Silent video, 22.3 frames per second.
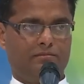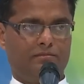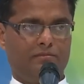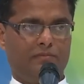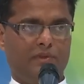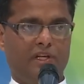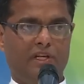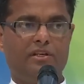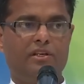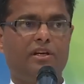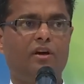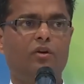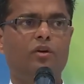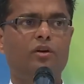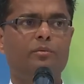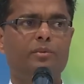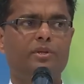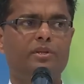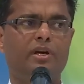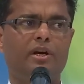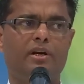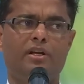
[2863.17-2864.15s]
It
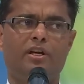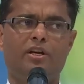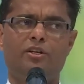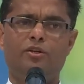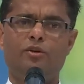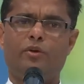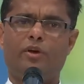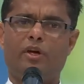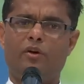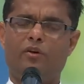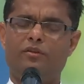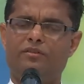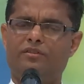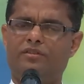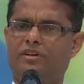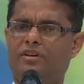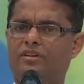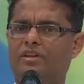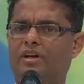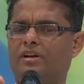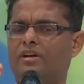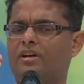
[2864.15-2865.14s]
cannot be that. You cannot
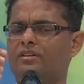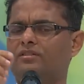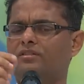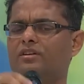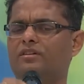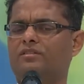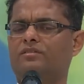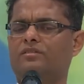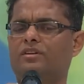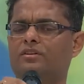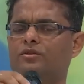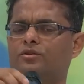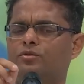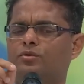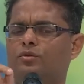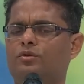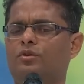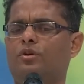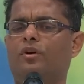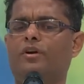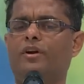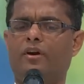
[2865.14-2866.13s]
say that this thing
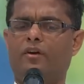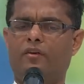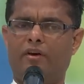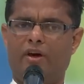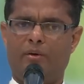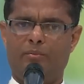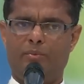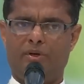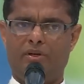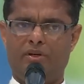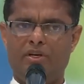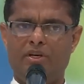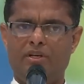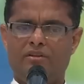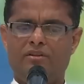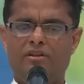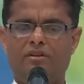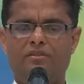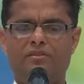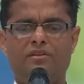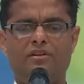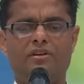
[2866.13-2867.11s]
should not have happened.
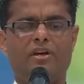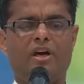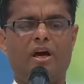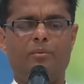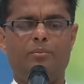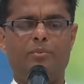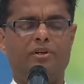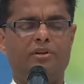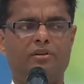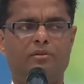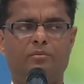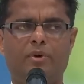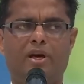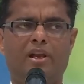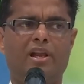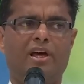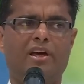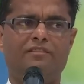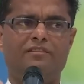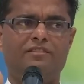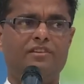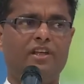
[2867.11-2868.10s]
This thing happened in my
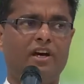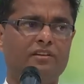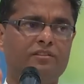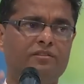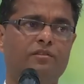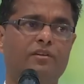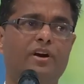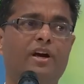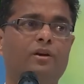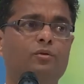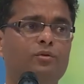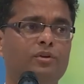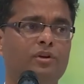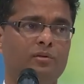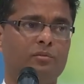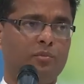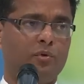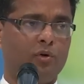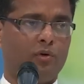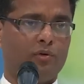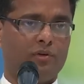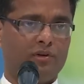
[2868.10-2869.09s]
life, that's why I couldn't
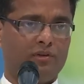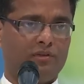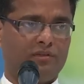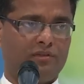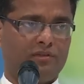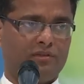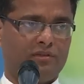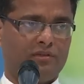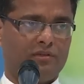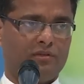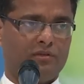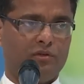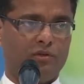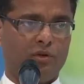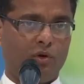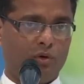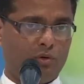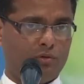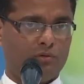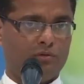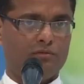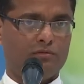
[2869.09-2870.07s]
progress.
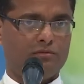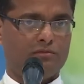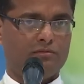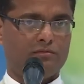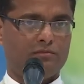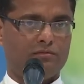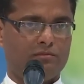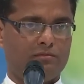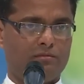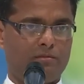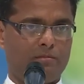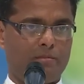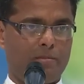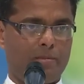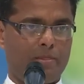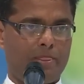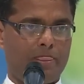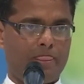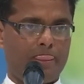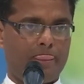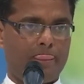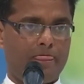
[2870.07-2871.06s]
No.
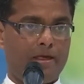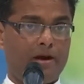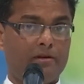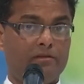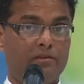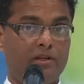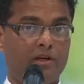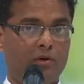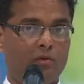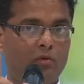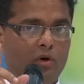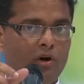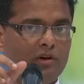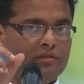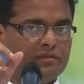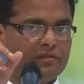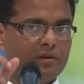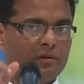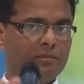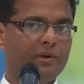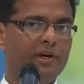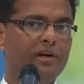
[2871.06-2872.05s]
There was
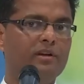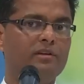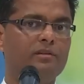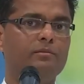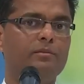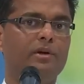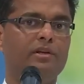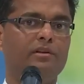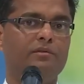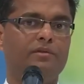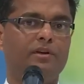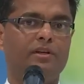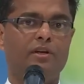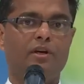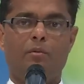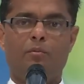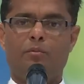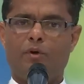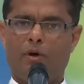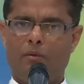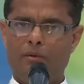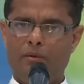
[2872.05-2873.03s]
some hidden benefit.
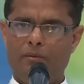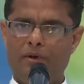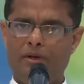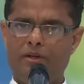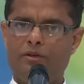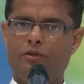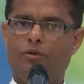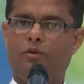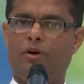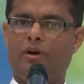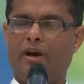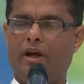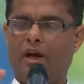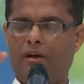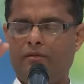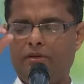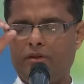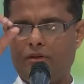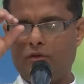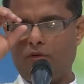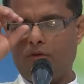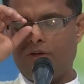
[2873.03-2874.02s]
Probably you are
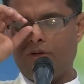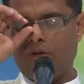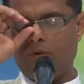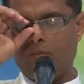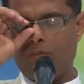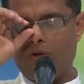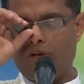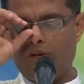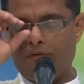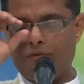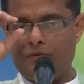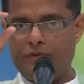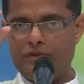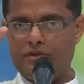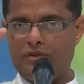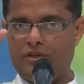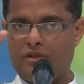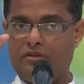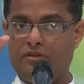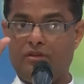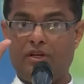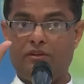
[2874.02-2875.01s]
having your tubular
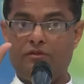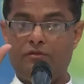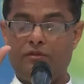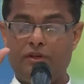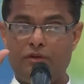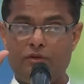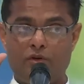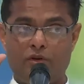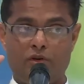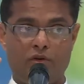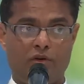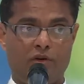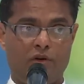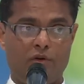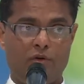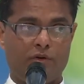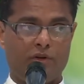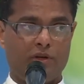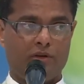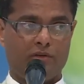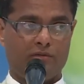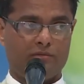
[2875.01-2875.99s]
vision and that's why you are not
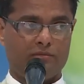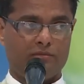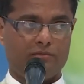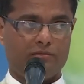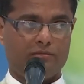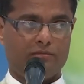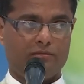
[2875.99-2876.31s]
looking.